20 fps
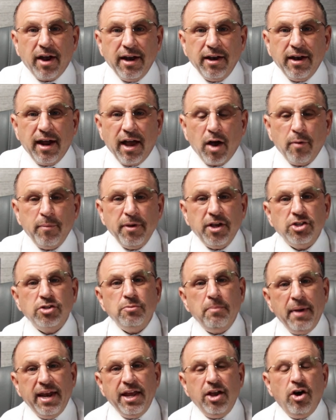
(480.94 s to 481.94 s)
right now
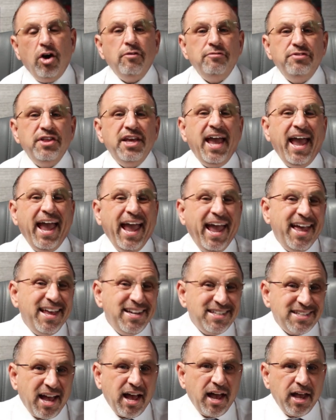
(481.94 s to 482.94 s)
because many of the
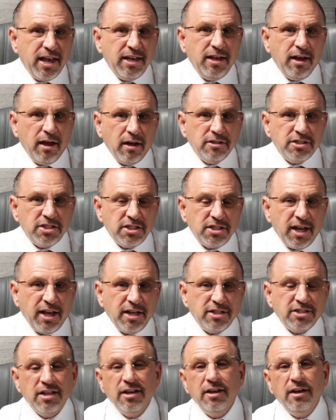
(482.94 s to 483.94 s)
anti gun
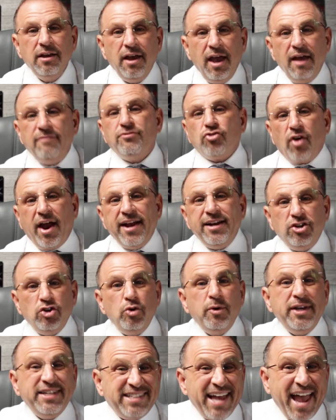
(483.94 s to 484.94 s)
states have tried to
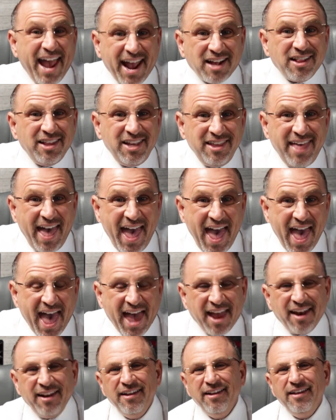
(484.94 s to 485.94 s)
do exactly
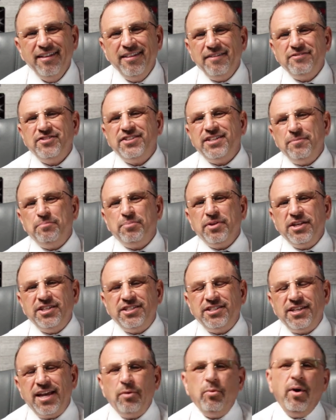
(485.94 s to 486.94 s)
that. They've simply
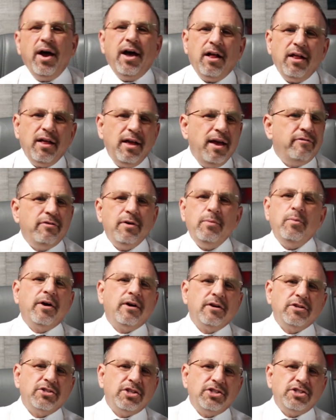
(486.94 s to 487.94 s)
said, well,
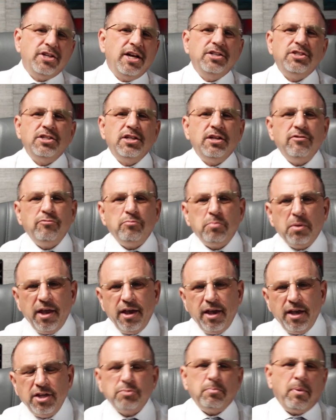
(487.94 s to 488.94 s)
everywhere is a sensitive
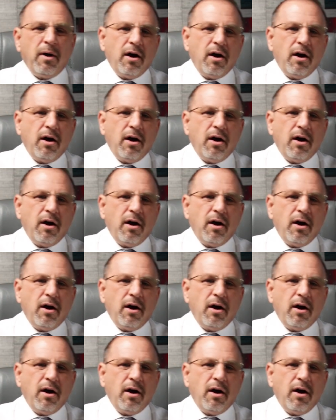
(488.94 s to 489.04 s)
place